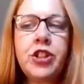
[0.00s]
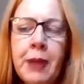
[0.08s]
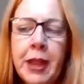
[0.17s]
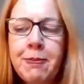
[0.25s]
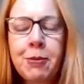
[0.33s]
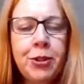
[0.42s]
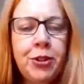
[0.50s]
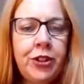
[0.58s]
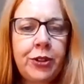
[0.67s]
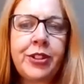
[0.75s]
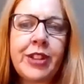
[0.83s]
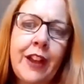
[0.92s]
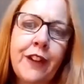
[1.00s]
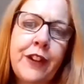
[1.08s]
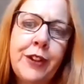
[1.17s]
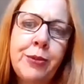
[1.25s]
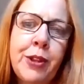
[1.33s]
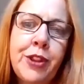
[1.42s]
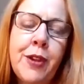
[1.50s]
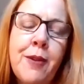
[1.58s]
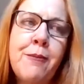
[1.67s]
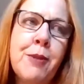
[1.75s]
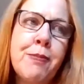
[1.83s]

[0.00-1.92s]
People will do selfies with them.